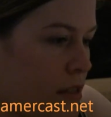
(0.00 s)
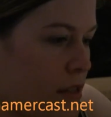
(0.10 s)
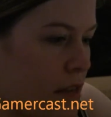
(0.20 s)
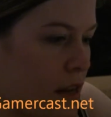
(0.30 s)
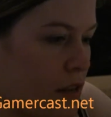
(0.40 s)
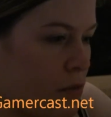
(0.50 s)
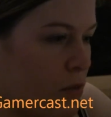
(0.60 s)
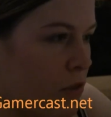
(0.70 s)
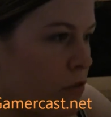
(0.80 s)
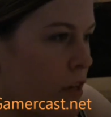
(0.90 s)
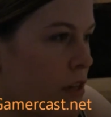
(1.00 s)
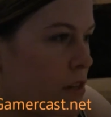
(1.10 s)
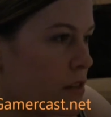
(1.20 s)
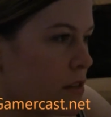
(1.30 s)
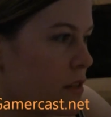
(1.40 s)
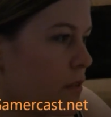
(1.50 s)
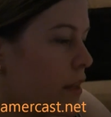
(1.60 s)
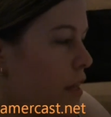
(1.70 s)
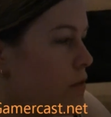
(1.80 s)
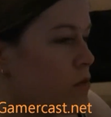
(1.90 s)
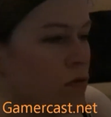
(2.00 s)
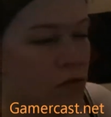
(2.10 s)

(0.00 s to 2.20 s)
telling you what the range is and stuff like that. Of course